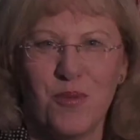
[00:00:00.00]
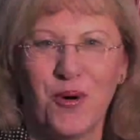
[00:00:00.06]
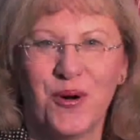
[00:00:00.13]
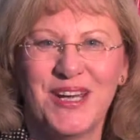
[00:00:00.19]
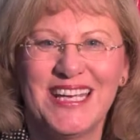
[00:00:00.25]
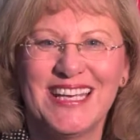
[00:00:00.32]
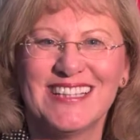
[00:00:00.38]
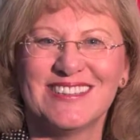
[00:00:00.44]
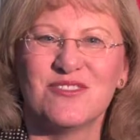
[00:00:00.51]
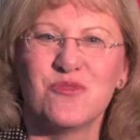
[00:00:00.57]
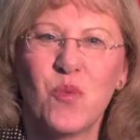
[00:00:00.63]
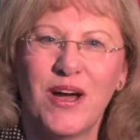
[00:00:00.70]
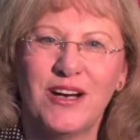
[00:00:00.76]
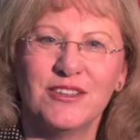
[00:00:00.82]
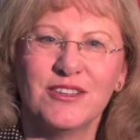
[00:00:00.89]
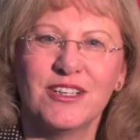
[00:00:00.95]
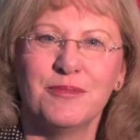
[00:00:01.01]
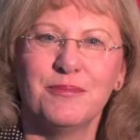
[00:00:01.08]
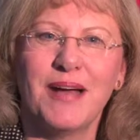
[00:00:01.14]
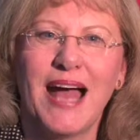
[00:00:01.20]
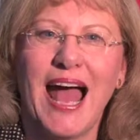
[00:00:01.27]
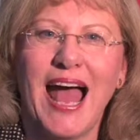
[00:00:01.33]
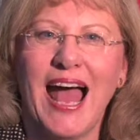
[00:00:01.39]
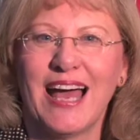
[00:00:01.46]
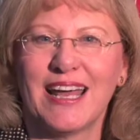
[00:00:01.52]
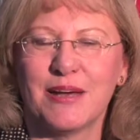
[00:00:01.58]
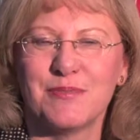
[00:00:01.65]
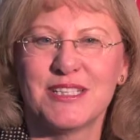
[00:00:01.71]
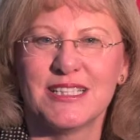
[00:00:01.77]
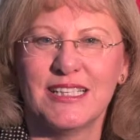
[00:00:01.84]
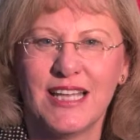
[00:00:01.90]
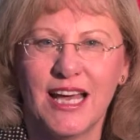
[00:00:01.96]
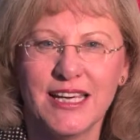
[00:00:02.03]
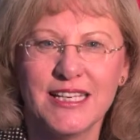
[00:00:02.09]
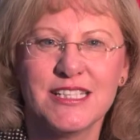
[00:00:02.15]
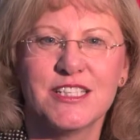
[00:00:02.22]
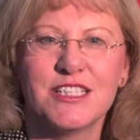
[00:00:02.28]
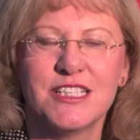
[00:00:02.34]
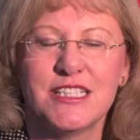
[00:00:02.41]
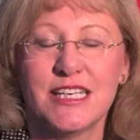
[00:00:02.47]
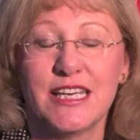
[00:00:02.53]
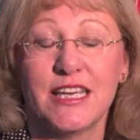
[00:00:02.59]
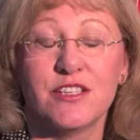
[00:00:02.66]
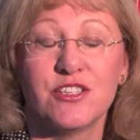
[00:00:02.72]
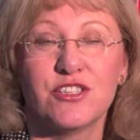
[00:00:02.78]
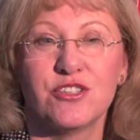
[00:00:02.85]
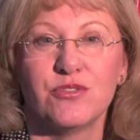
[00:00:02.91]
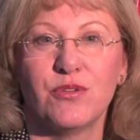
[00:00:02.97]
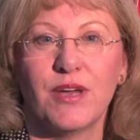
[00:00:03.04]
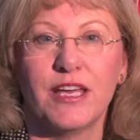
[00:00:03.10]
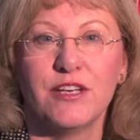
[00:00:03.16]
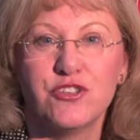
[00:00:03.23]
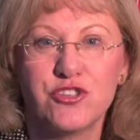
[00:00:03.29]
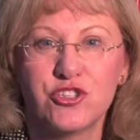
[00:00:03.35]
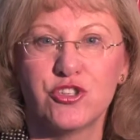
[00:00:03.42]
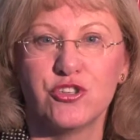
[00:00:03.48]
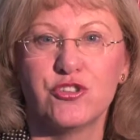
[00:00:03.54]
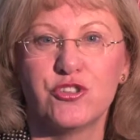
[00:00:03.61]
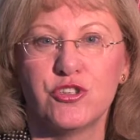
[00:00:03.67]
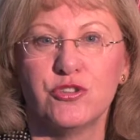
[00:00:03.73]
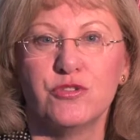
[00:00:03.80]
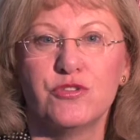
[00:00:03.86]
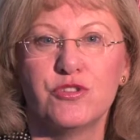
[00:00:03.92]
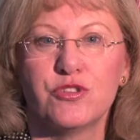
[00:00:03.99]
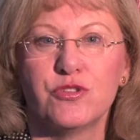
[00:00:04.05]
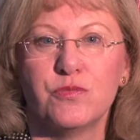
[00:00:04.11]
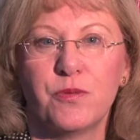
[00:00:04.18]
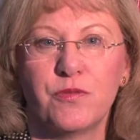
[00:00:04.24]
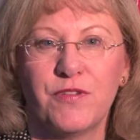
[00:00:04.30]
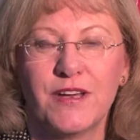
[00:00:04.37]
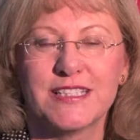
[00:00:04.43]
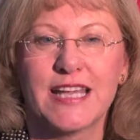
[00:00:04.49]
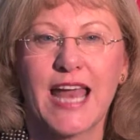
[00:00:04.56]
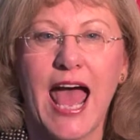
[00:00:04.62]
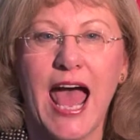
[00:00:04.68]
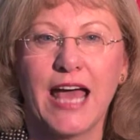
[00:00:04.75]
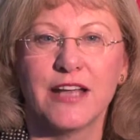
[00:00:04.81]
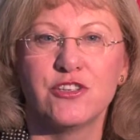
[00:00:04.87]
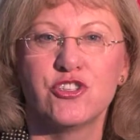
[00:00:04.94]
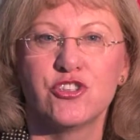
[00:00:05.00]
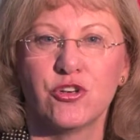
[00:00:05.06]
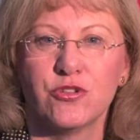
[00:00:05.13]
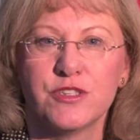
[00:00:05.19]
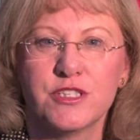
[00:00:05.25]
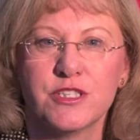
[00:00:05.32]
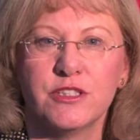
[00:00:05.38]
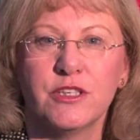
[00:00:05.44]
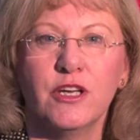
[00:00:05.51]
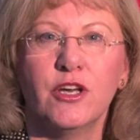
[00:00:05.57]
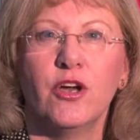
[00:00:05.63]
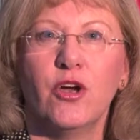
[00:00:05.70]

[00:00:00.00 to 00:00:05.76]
morning and welcome, and I'm delighted today to introduce you to Professor Anne Johnson,